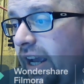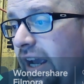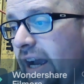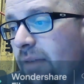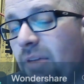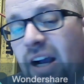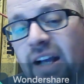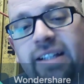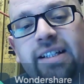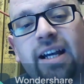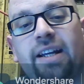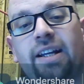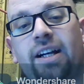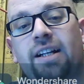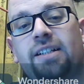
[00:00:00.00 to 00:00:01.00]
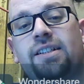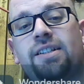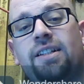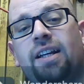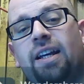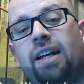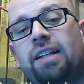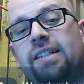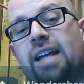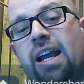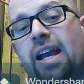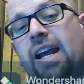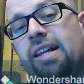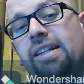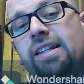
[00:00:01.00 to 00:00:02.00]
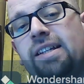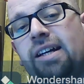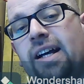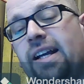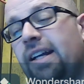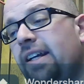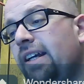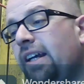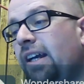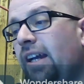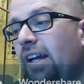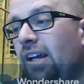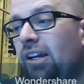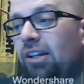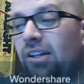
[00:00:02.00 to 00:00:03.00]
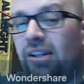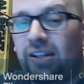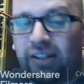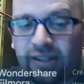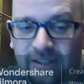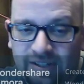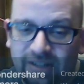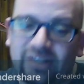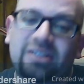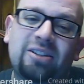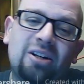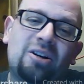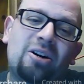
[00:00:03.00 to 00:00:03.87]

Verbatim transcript: And my Canucks, to end the night, took the